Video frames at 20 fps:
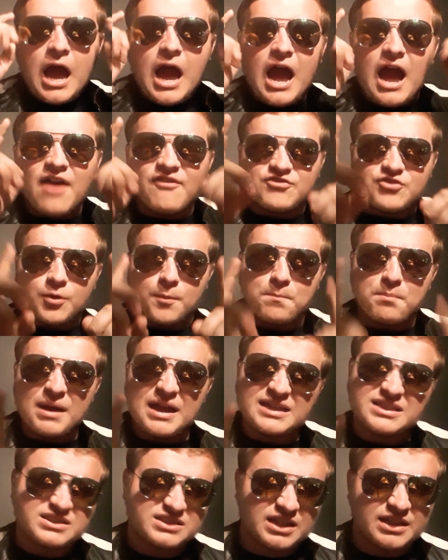after
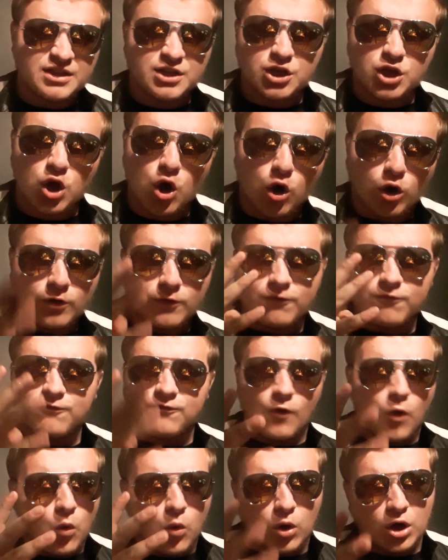Best in the Yard
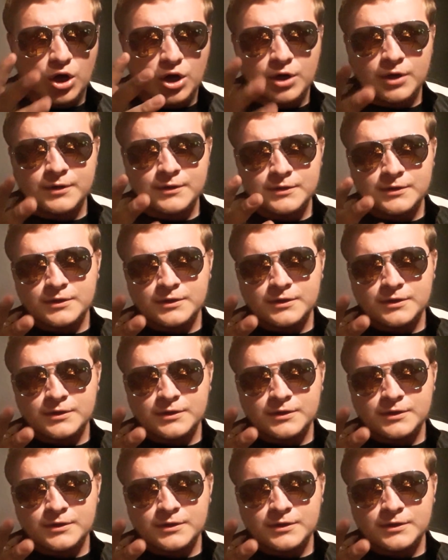4